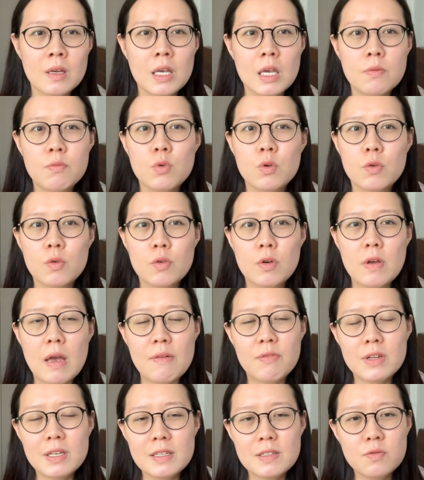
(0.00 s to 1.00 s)
If you're
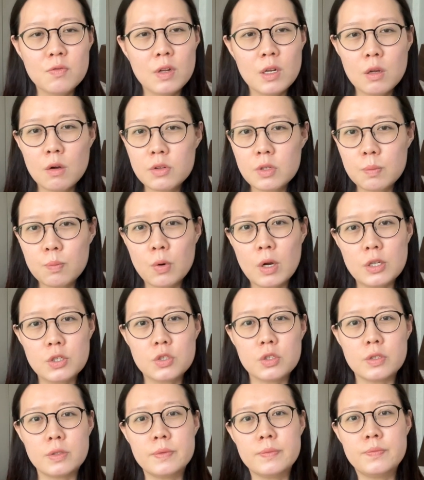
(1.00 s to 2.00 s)
having this feeling of
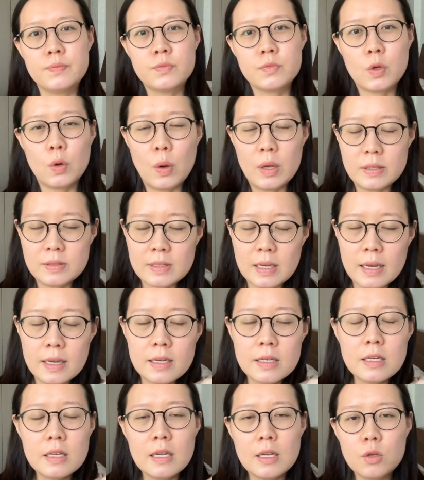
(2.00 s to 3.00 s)
depression or
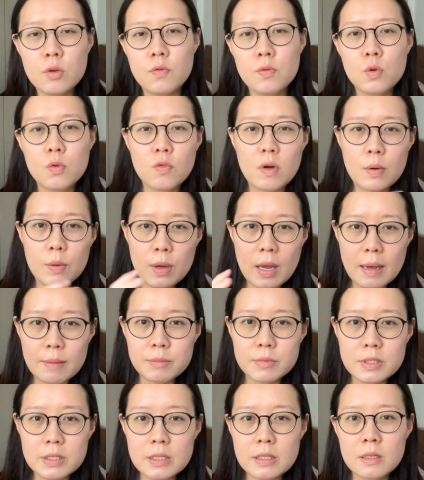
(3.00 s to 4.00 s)
anxiety and you feel very
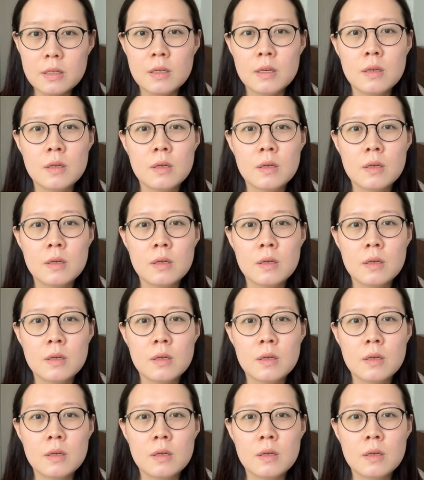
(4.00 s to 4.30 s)
empty,